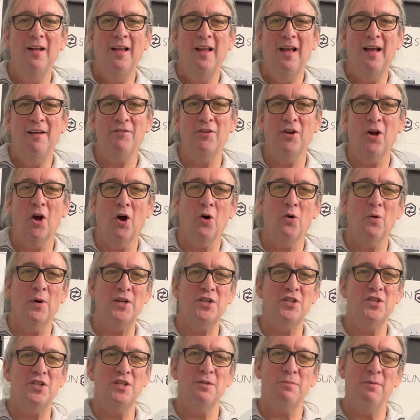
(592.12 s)
if they've got
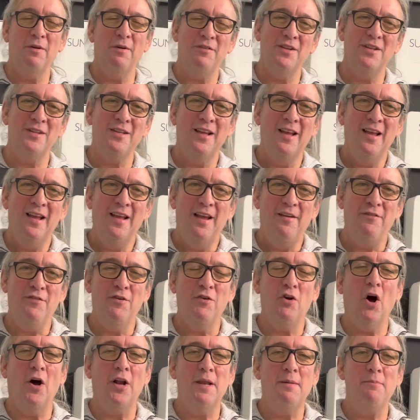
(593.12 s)
questions, but if you've
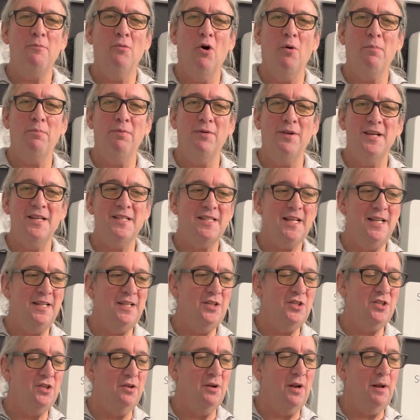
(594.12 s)
got any more, please send it to you.